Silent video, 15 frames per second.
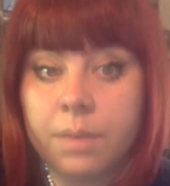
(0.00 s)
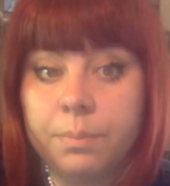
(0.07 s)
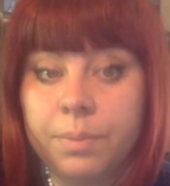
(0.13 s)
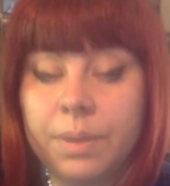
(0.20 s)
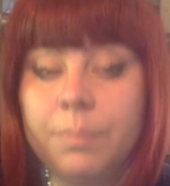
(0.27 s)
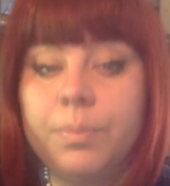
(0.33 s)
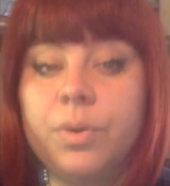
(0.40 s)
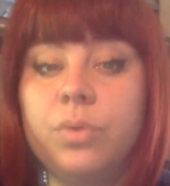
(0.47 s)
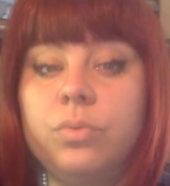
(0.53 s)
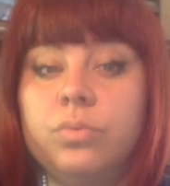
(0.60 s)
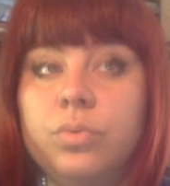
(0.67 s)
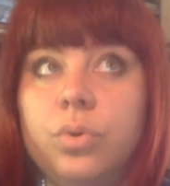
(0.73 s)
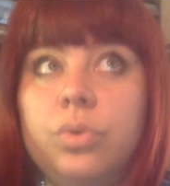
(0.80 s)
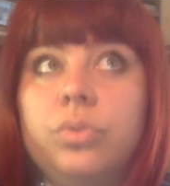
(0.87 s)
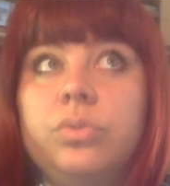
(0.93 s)
people
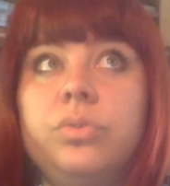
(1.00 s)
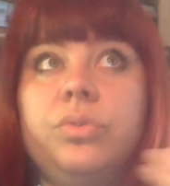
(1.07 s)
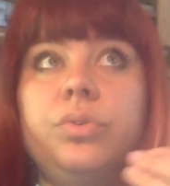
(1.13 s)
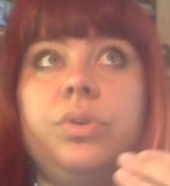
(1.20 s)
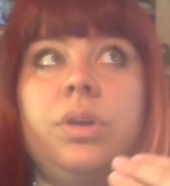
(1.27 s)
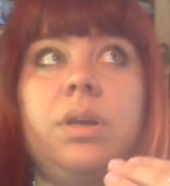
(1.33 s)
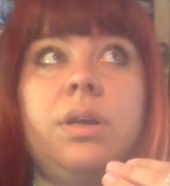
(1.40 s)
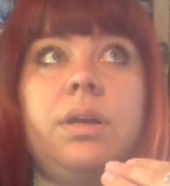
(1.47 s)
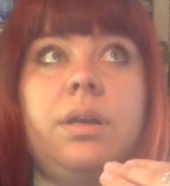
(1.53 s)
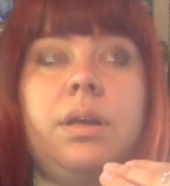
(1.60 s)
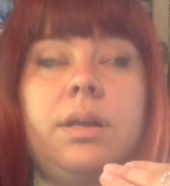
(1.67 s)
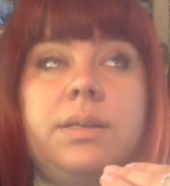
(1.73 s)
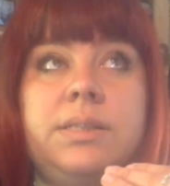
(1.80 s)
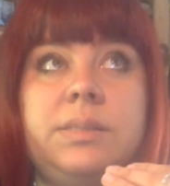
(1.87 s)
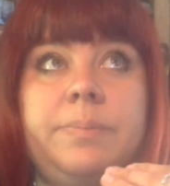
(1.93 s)
would
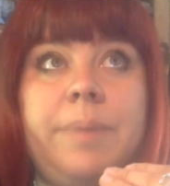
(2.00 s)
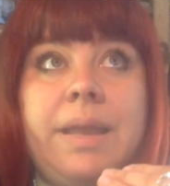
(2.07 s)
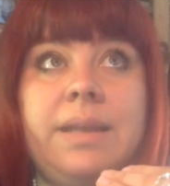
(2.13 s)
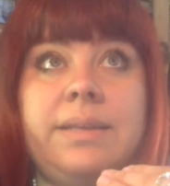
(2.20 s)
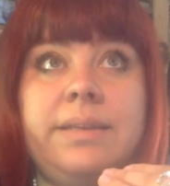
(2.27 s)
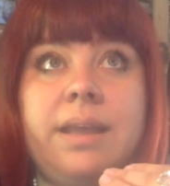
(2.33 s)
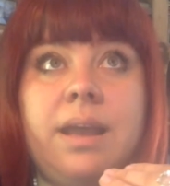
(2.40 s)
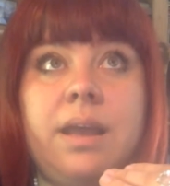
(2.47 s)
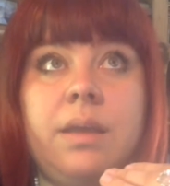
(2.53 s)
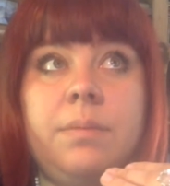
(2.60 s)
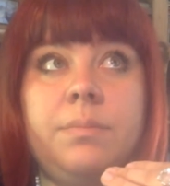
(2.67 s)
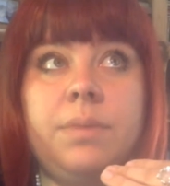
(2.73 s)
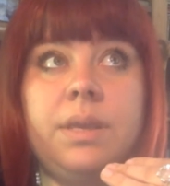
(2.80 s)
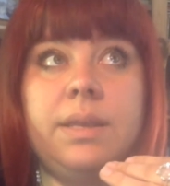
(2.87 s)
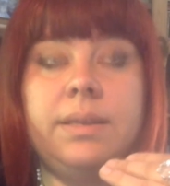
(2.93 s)
uh, spend
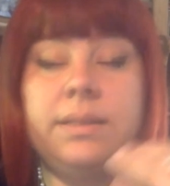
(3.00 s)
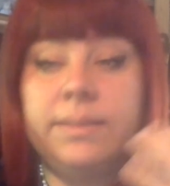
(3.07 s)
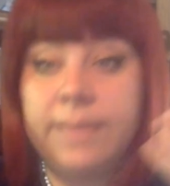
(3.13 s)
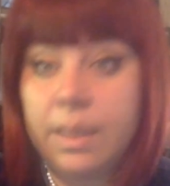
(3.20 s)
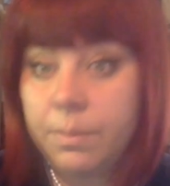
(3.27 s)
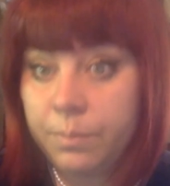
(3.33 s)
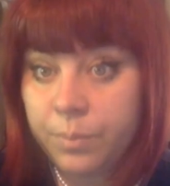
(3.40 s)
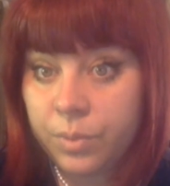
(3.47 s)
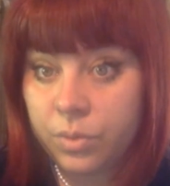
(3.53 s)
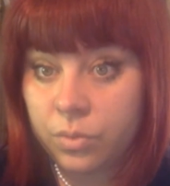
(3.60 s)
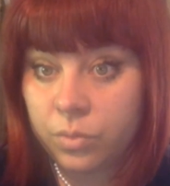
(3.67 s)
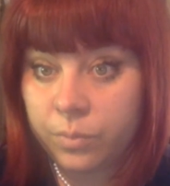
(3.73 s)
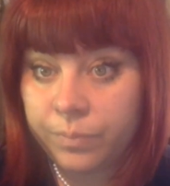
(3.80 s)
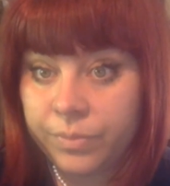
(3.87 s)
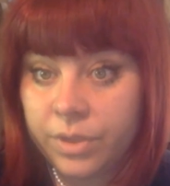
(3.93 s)
time in the
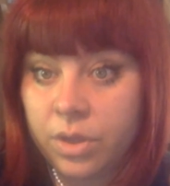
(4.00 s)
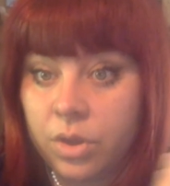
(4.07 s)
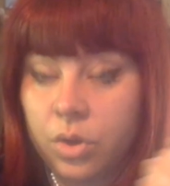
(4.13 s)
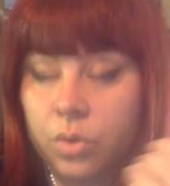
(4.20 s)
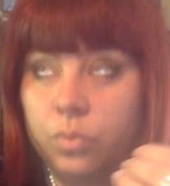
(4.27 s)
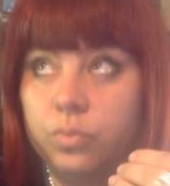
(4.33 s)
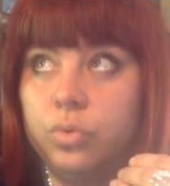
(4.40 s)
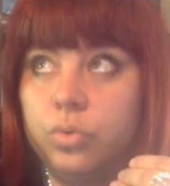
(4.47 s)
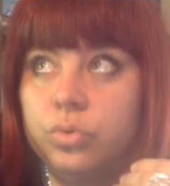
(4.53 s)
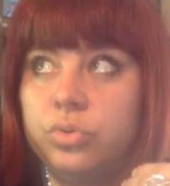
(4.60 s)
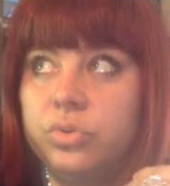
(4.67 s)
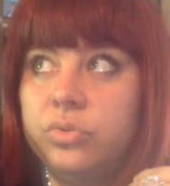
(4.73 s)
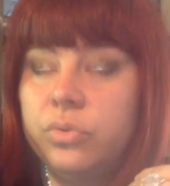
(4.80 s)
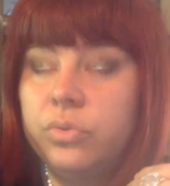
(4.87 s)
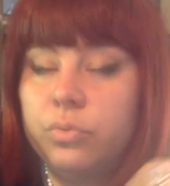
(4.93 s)
temple
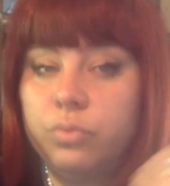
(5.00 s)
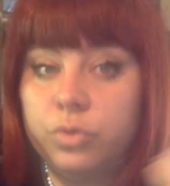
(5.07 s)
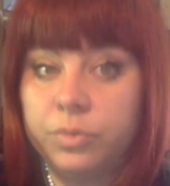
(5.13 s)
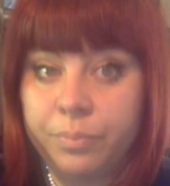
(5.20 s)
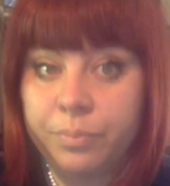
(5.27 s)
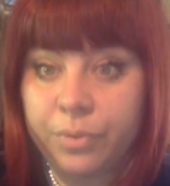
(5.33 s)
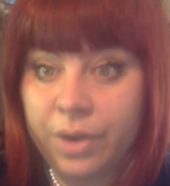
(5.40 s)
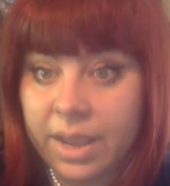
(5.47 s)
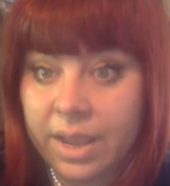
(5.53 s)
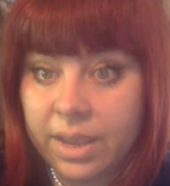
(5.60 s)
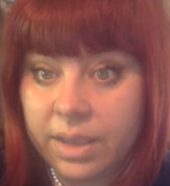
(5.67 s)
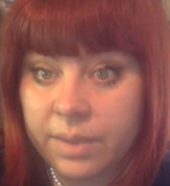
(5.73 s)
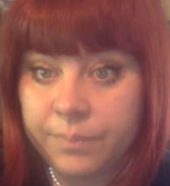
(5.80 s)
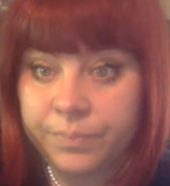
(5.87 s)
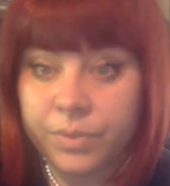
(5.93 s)
would would
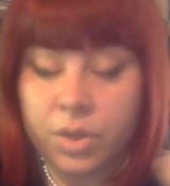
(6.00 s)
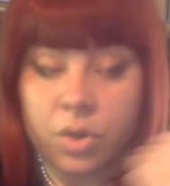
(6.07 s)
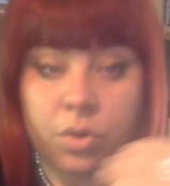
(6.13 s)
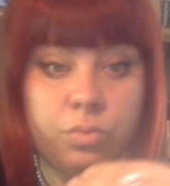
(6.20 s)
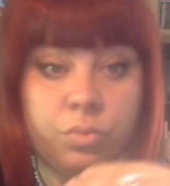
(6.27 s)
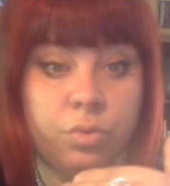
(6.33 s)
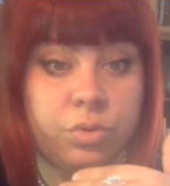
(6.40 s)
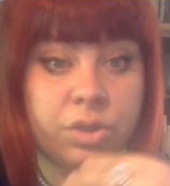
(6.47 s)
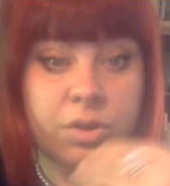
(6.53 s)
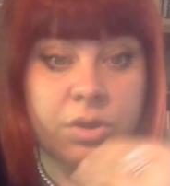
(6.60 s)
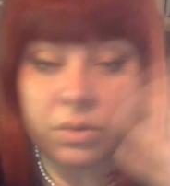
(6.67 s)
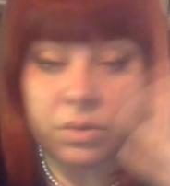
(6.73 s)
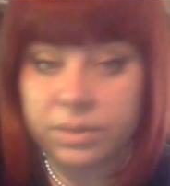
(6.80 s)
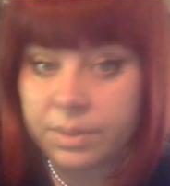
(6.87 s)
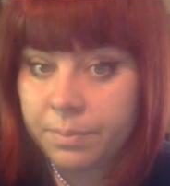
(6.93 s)
pray would
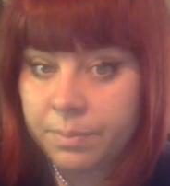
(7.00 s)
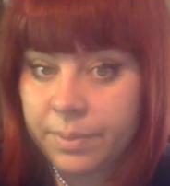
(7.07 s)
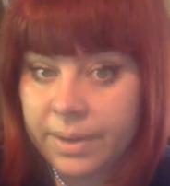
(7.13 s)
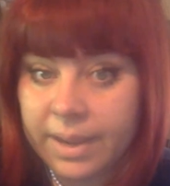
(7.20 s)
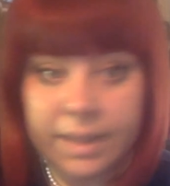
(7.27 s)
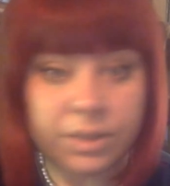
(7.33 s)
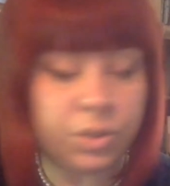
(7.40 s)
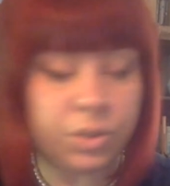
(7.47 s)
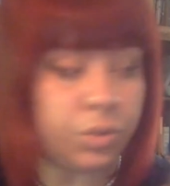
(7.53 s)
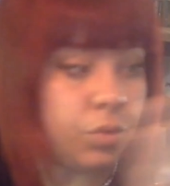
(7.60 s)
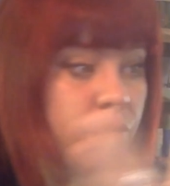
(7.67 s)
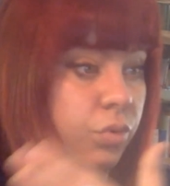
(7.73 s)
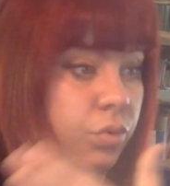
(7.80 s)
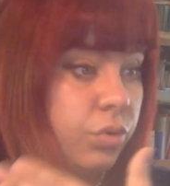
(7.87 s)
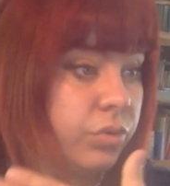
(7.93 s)
contemplate
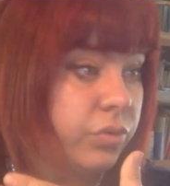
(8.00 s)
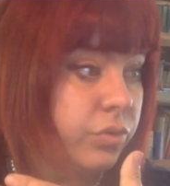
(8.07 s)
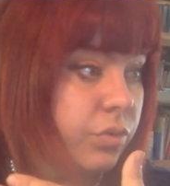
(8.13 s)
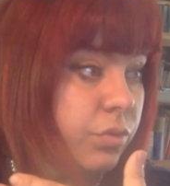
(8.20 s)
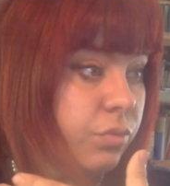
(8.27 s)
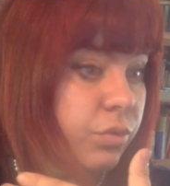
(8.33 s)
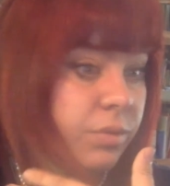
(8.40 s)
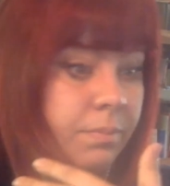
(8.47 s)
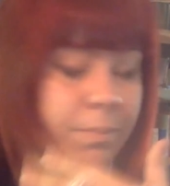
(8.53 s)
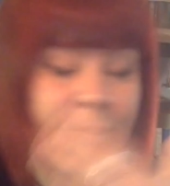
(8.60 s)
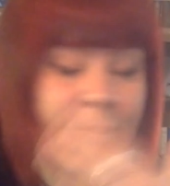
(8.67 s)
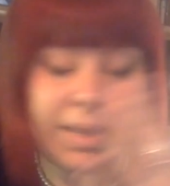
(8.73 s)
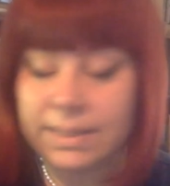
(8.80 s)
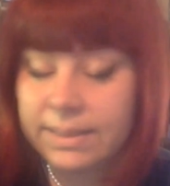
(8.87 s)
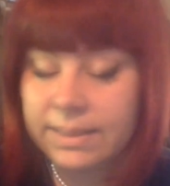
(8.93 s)
would would
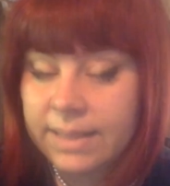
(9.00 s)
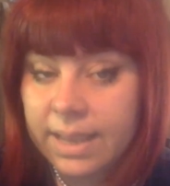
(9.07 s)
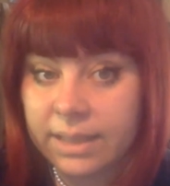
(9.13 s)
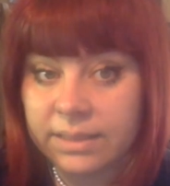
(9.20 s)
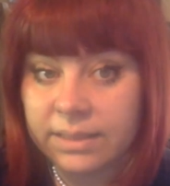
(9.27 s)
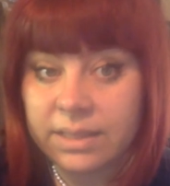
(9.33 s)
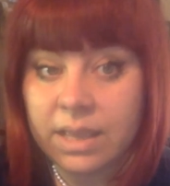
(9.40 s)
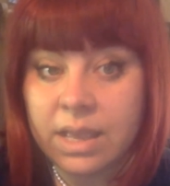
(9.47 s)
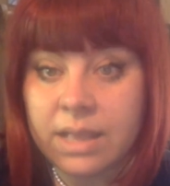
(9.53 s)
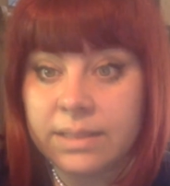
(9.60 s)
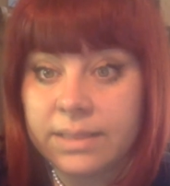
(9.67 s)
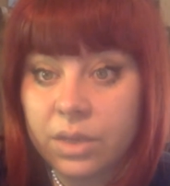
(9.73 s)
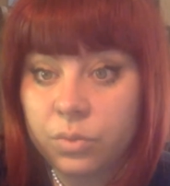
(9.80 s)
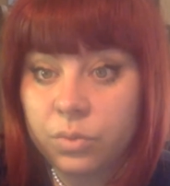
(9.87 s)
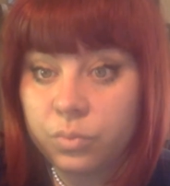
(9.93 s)
meditate
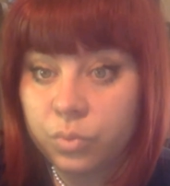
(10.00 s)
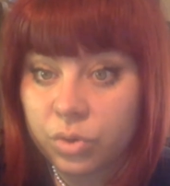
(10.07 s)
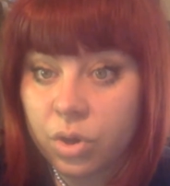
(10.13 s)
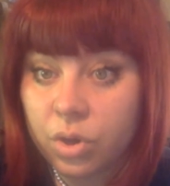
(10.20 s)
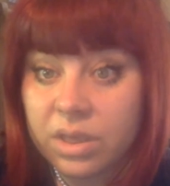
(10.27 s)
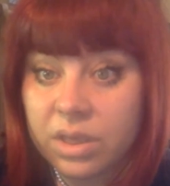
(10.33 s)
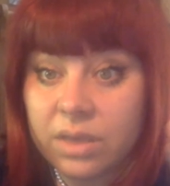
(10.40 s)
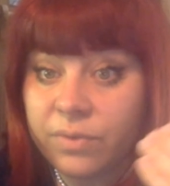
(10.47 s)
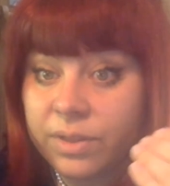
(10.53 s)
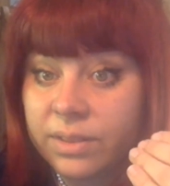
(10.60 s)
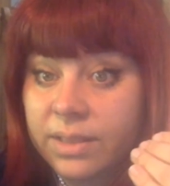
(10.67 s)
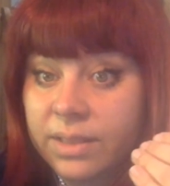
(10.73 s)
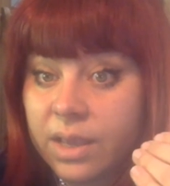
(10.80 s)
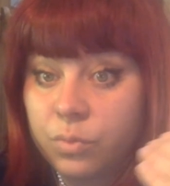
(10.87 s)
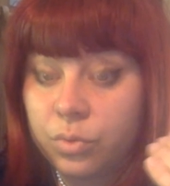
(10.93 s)
they would
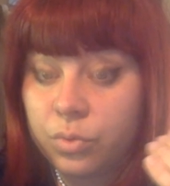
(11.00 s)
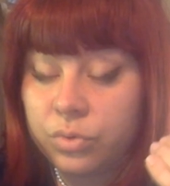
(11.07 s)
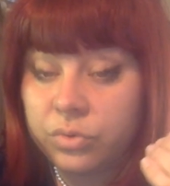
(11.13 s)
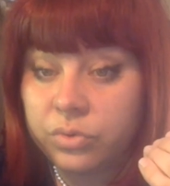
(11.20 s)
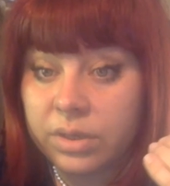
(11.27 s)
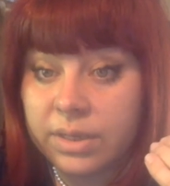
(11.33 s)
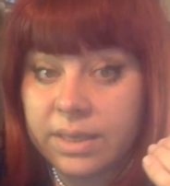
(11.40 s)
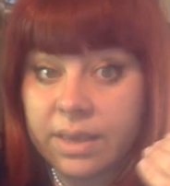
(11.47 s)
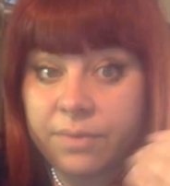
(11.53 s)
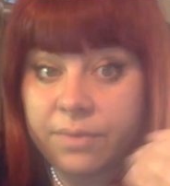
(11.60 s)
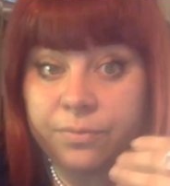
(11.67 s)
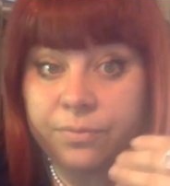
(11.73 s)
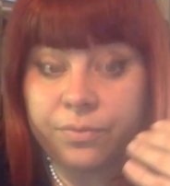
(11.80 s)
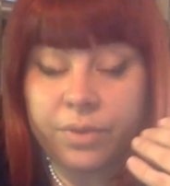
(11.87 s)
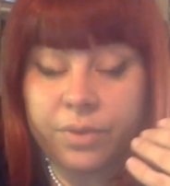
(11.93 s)
even they would
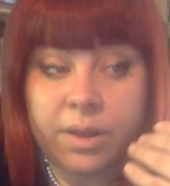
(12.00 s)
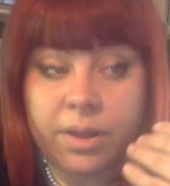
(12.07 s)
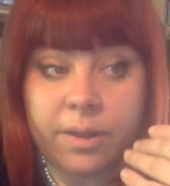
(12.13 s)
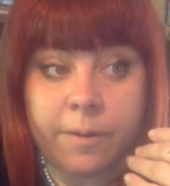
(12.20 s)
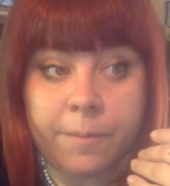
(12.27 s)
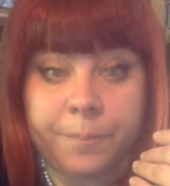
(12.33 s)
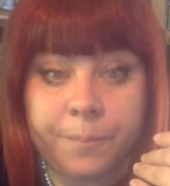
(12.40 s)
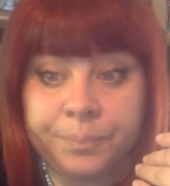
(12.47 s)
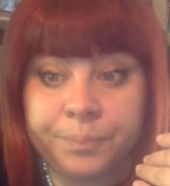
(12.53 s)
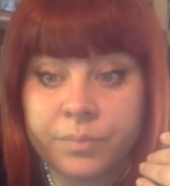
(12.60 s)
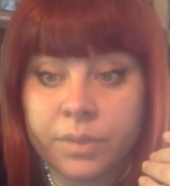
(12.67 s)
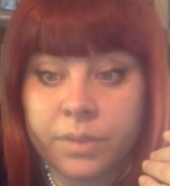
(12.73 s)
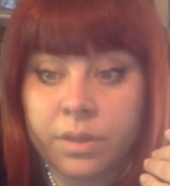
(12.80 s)
have um,